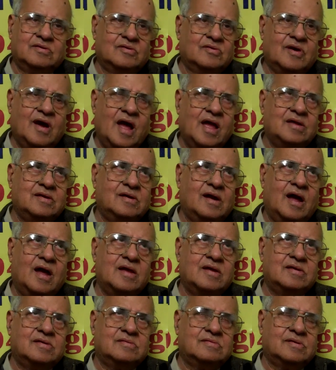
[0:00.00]
No,
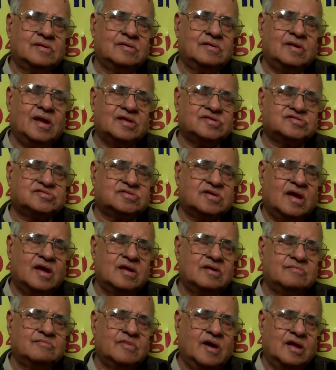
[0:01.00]
last
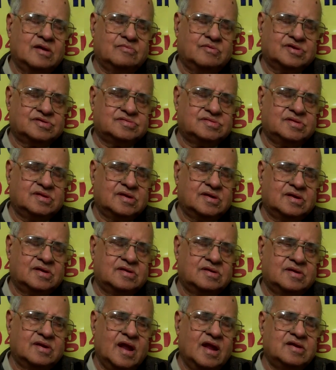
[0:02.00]
time I was there
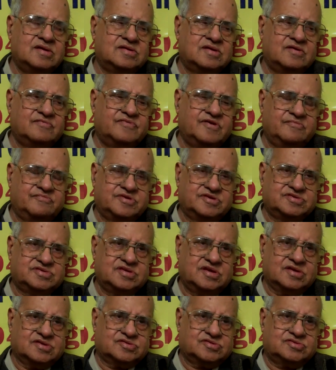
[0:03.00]
in
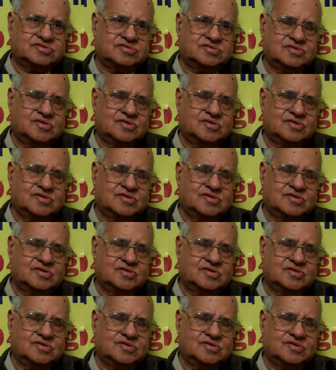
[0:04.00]
1956.